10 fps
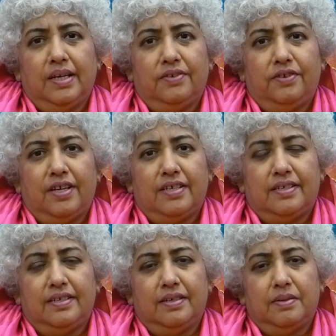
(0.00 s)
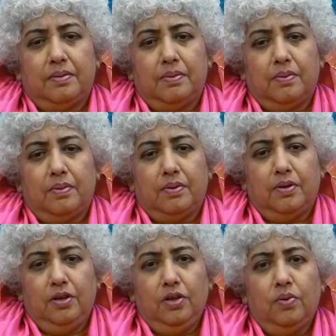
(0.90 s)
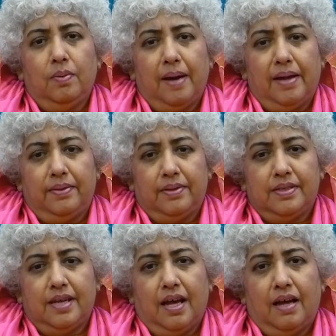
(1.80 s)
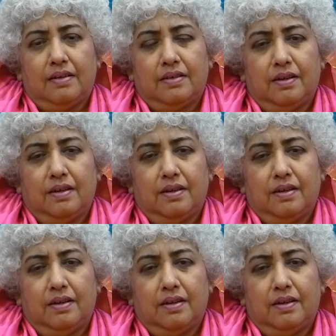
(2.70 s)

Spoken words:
interested knew about this art.